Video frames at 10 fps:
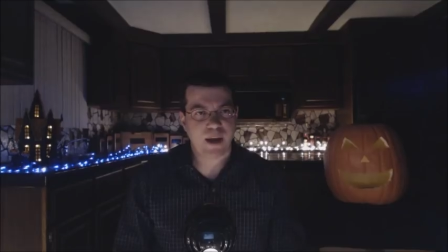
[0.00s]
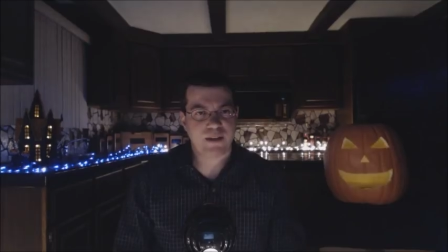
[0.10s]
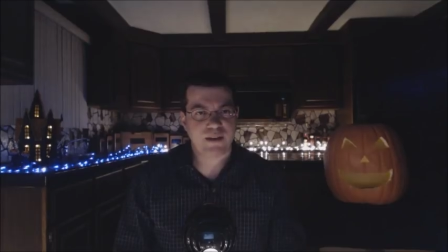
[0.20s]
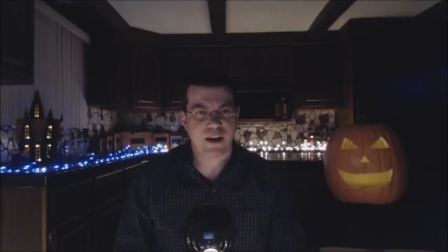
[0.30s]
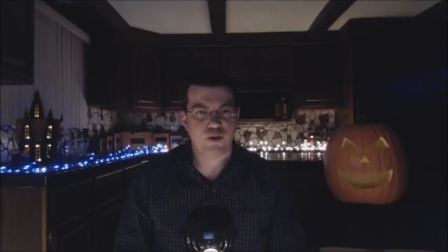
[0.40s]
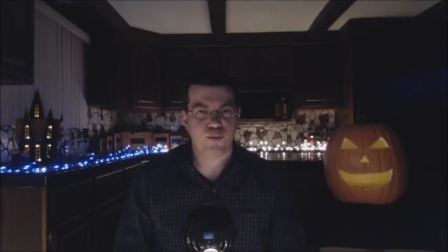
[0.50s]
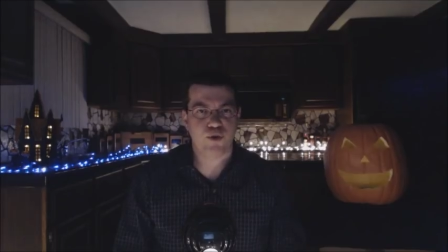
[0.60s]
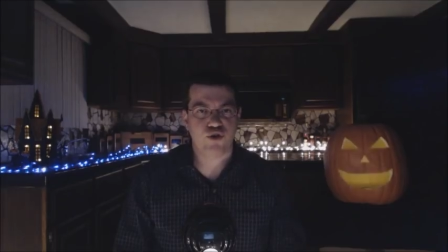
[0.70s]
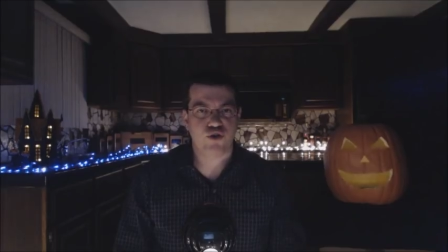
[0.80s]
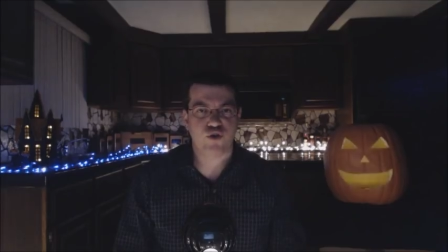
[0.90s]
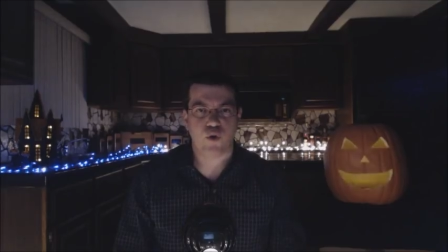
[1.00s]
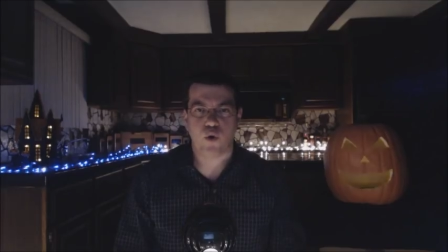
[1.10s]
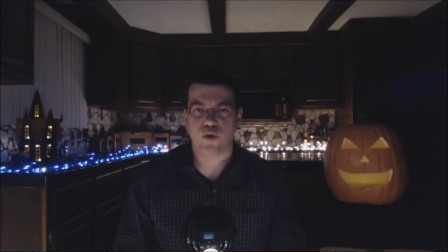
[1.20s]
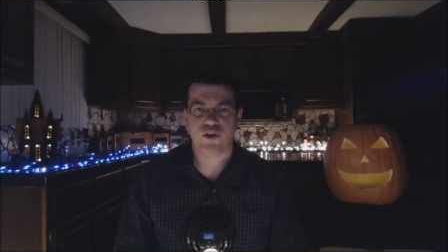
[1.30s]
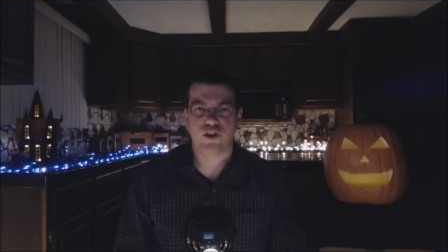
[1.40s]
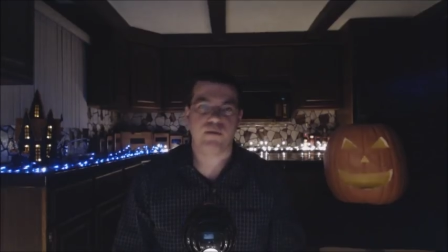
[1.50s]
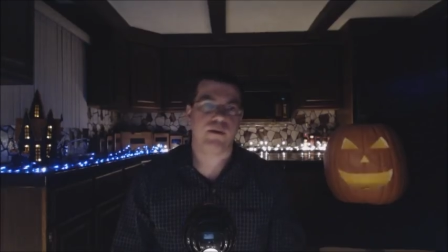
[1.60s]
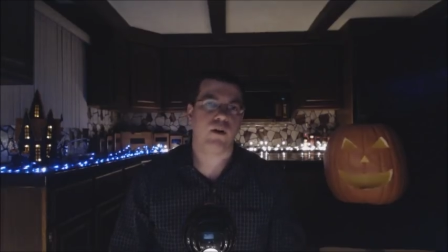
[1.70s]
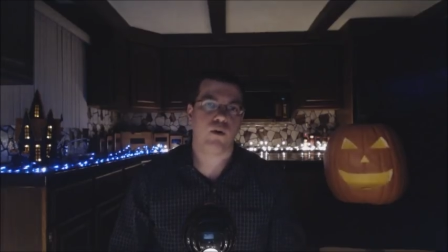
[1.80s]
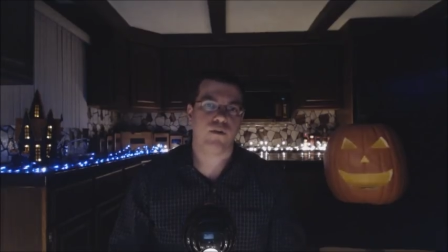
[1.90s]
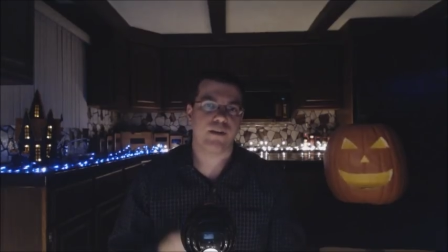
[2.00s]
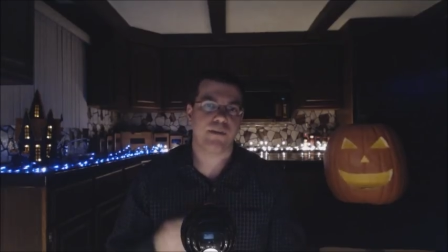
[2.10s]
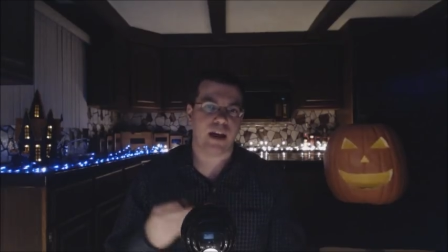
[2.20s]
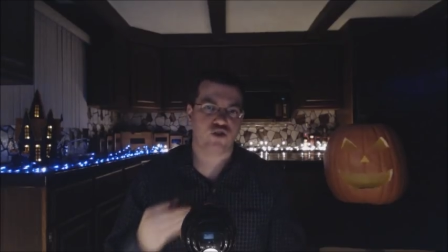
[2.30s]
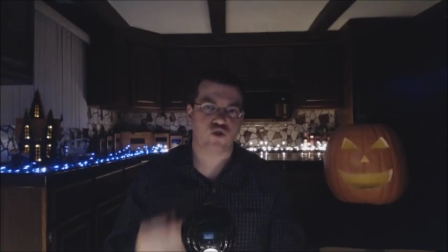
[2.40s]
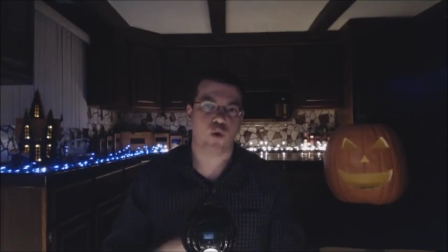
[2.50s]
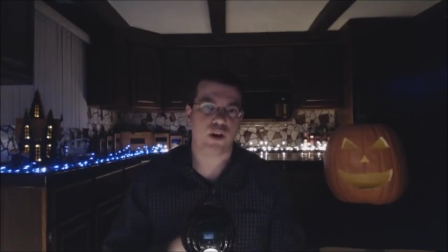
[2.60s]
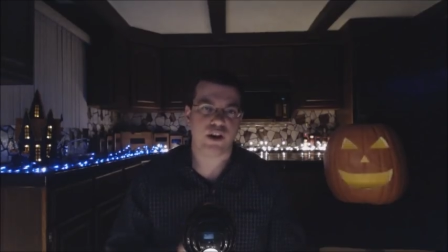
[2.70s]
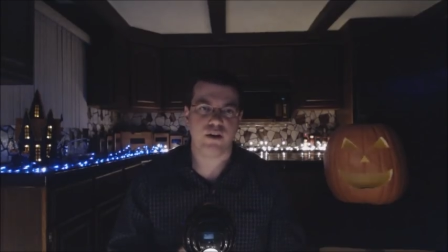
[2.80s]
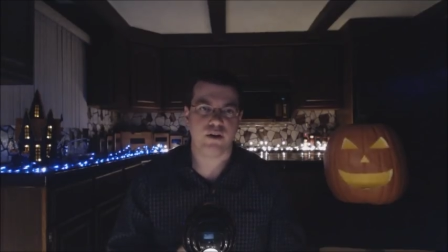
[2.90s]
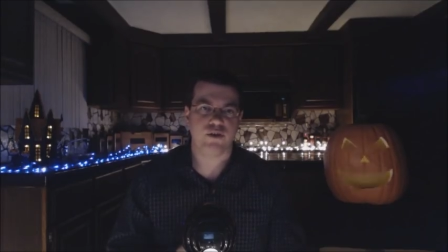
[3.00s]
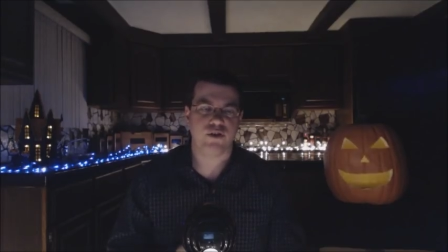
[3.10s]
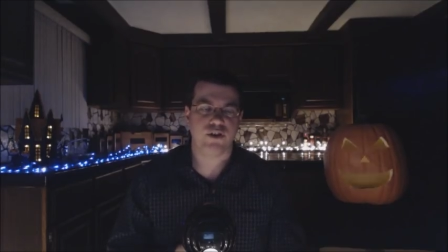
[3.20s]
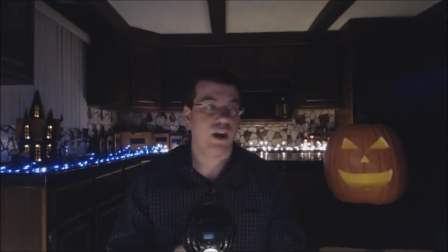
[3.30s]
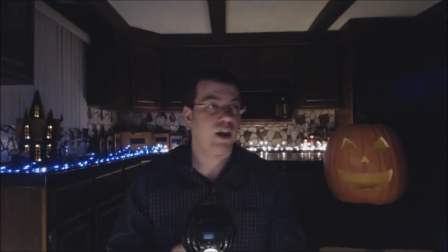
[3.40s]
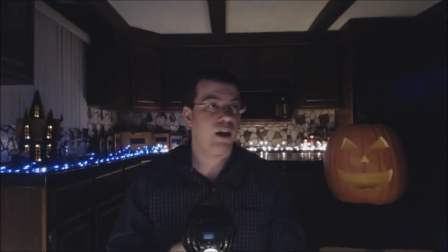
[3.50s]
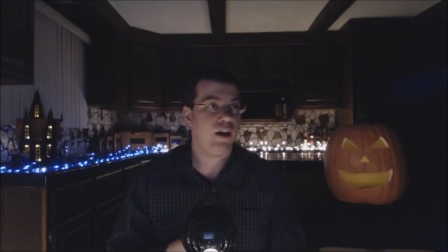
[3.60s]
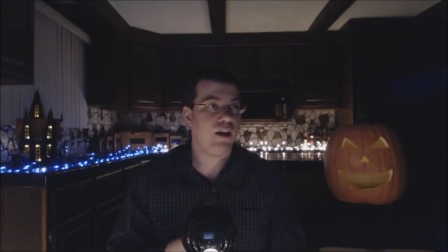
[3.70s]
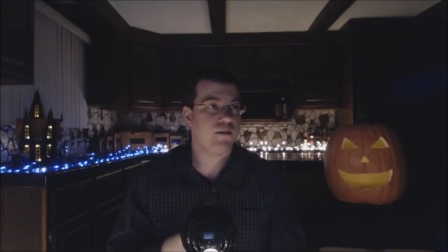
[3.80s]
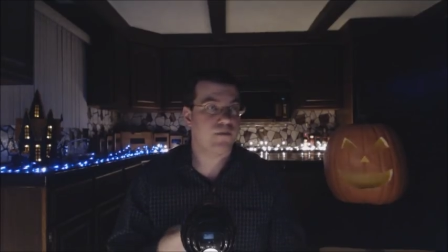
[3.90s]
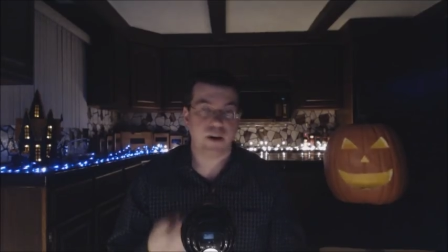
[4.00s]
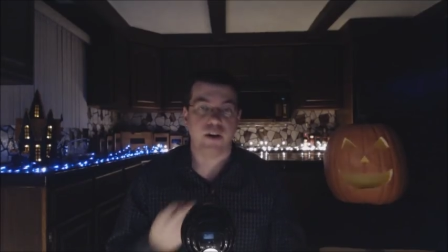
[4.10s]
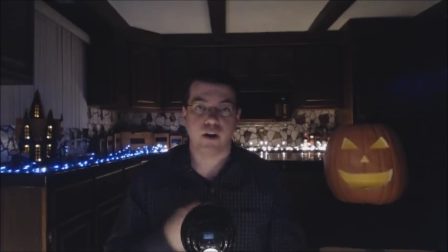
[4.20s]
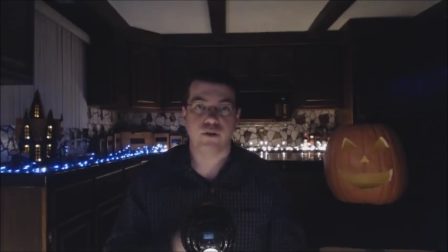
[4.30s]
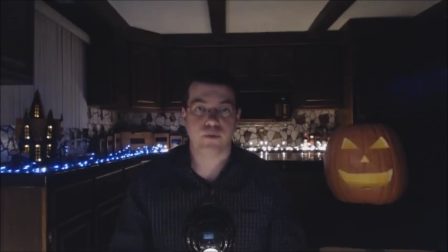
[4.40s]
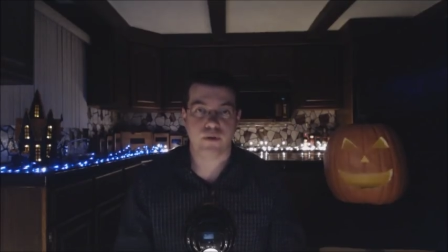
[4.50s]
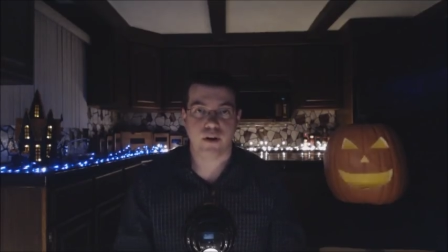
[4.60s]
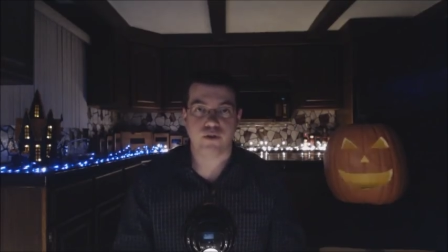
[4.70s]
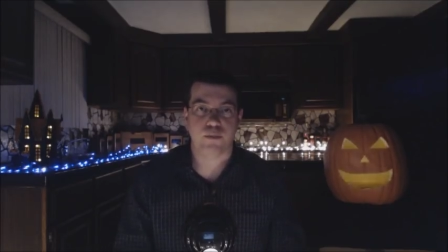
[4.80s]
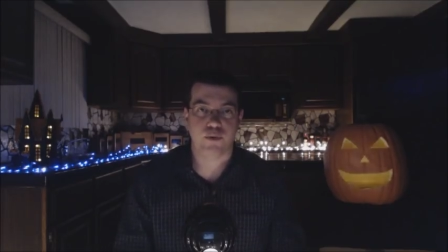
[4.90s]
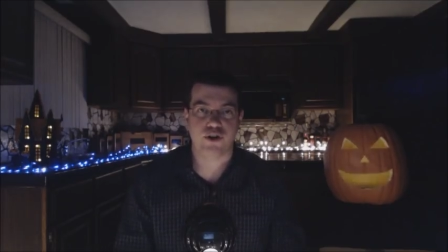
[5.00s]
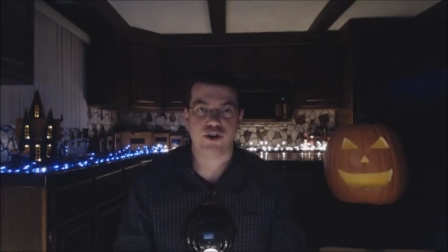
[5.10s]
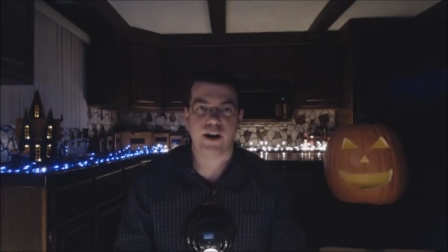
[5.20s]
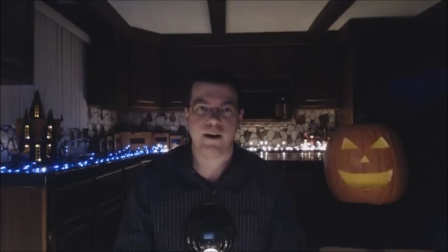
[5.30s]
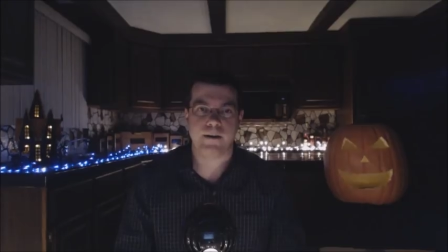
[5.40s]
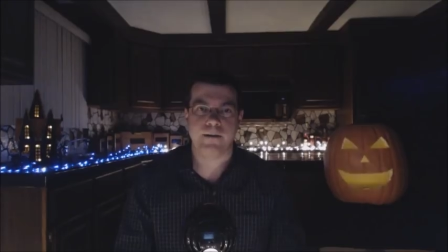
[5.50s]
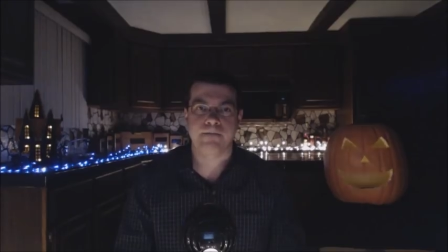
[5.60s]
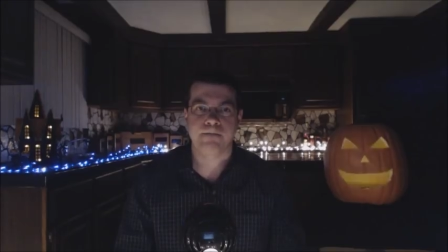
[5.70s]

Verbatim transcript: know, Japan's contributions to horror cinema over the past twenty years is very under underappreciated.